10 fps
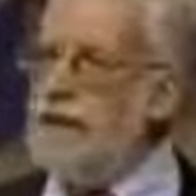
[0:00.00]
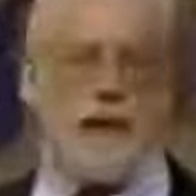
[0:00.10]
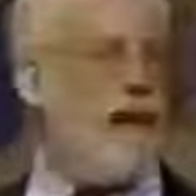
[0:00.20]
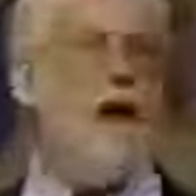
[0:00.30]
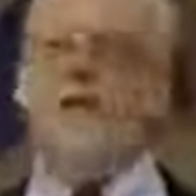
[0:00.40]

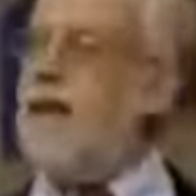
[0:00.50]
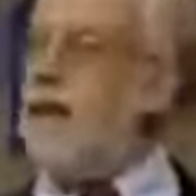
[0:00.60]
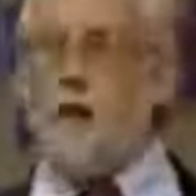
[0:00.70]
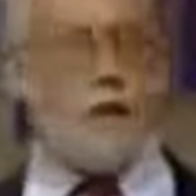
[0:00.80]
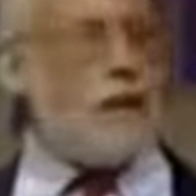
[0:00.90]
You if
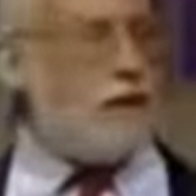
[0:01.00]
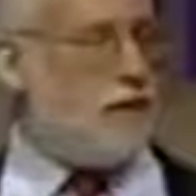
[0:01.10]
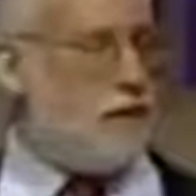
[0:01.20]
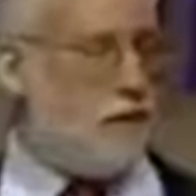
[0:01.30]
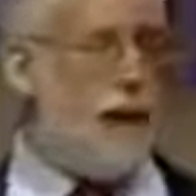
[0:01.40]
that oath
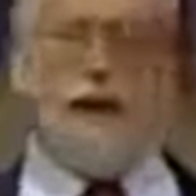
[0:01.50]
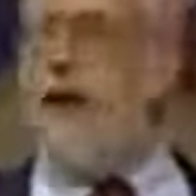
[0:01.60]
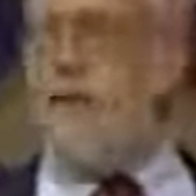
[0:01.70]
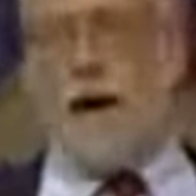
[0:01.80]
isn't for real,